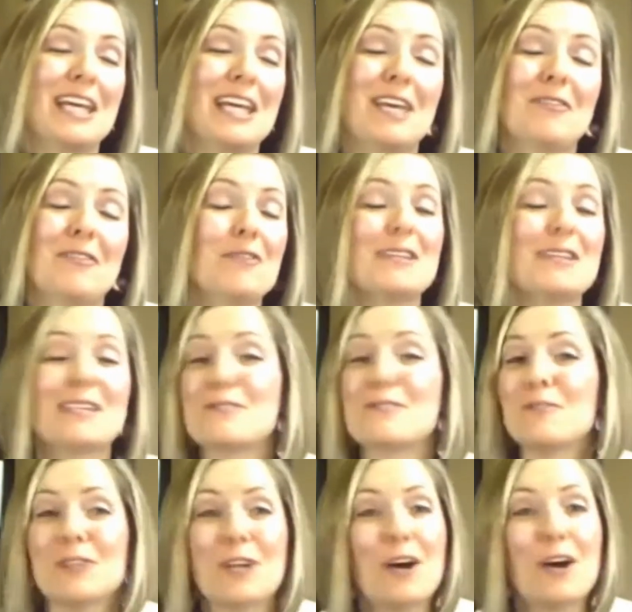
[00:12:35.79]
even if it
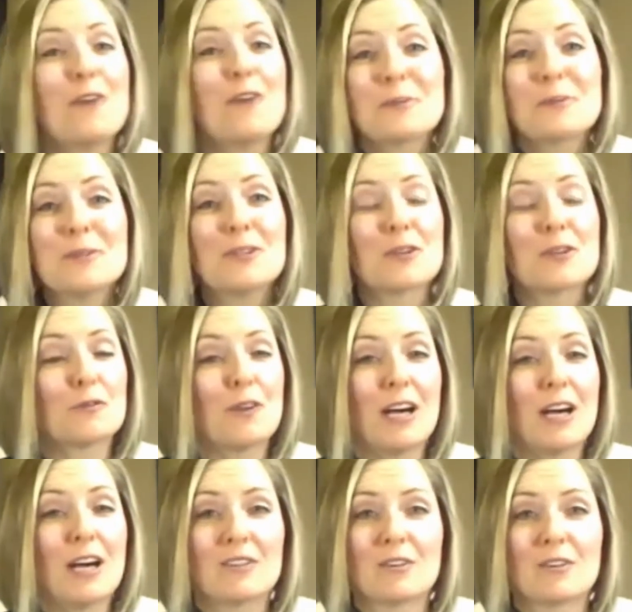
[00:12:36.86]
doesn't feel comfortable or
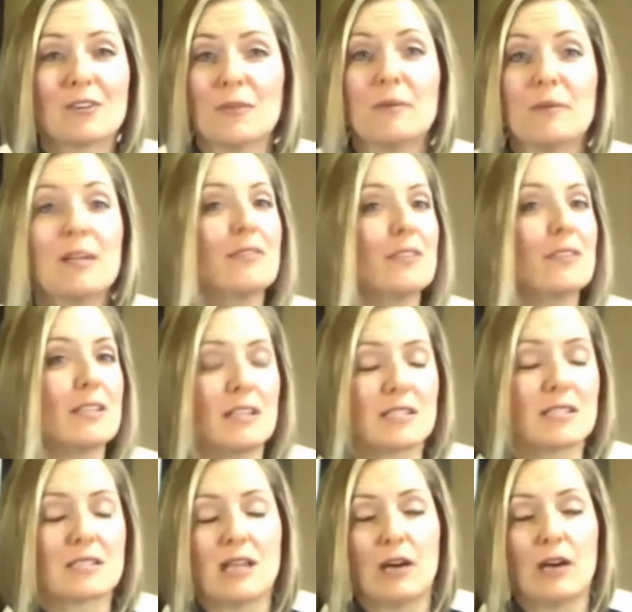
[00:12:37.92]
fun, or maybe if
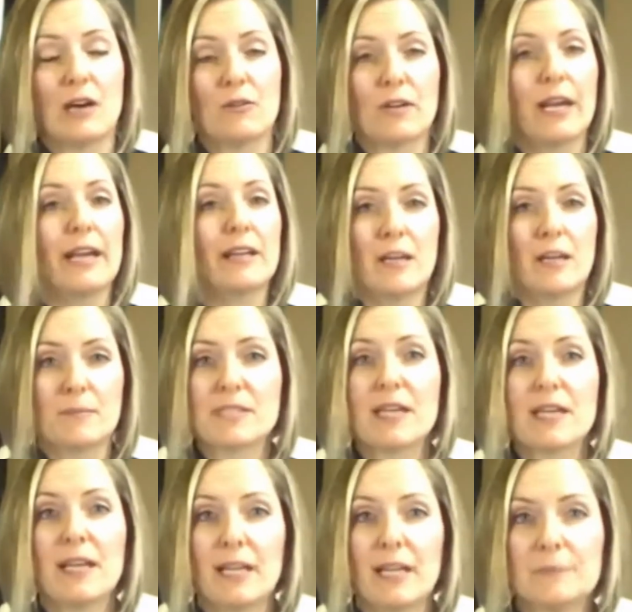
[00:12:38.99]
it's downright
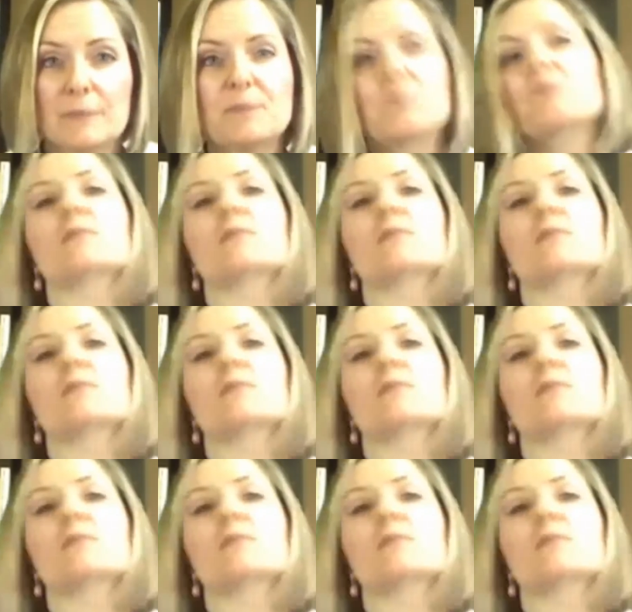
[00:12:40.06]
upsetting,